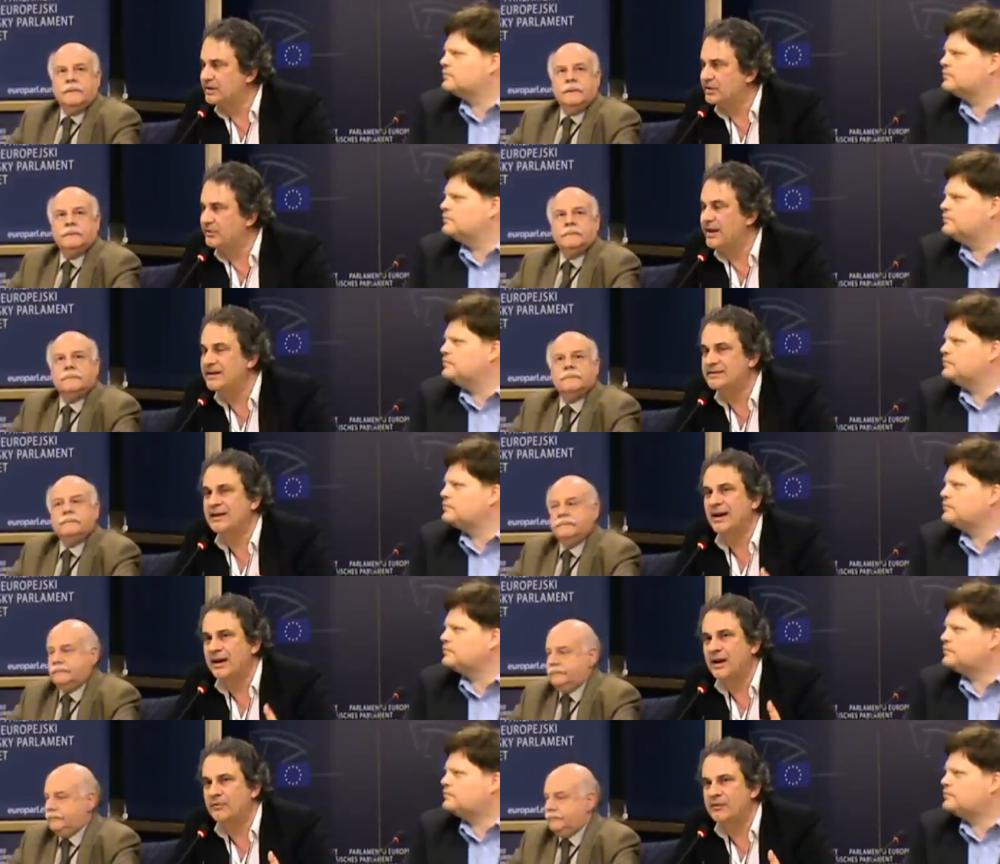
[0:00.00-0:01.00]
Speaker 1: create
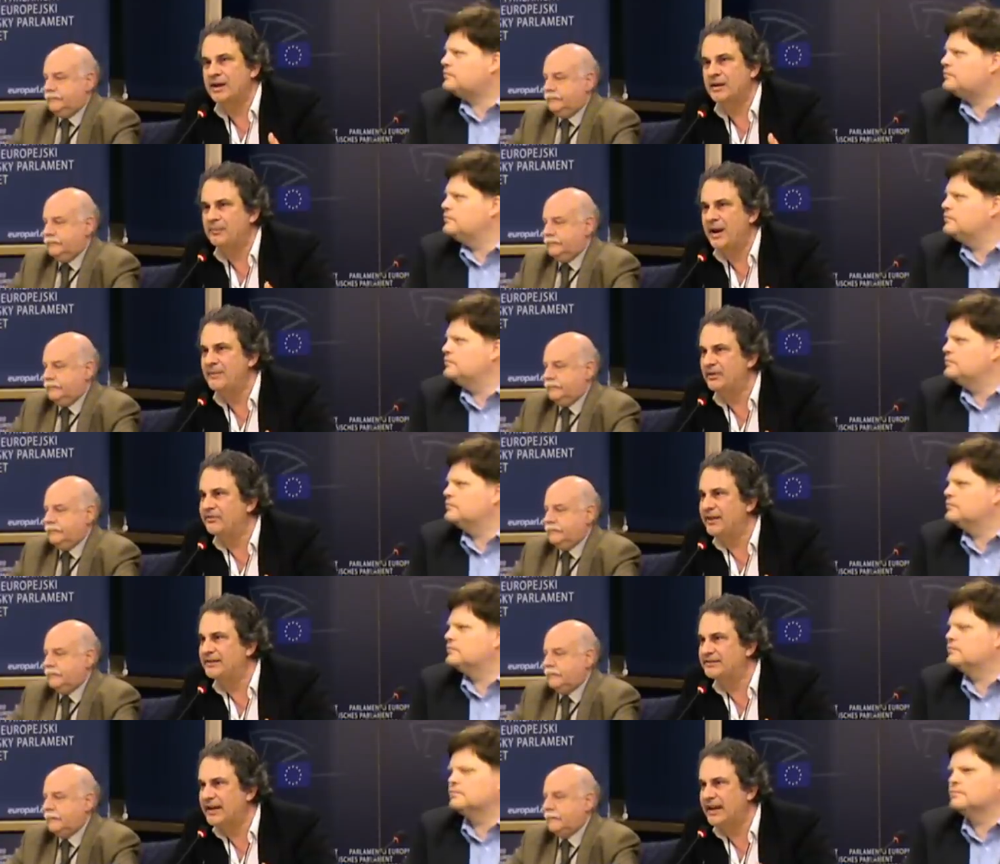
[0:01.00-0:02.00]
a real prima
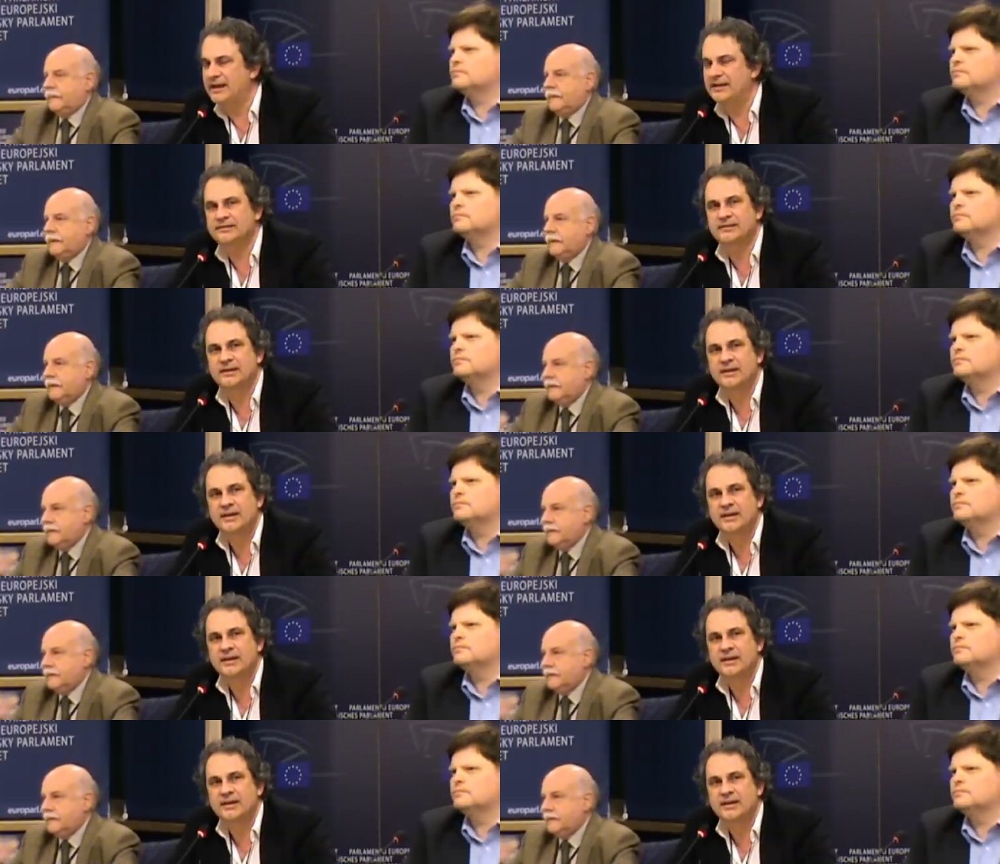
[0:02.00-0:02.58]
facie case.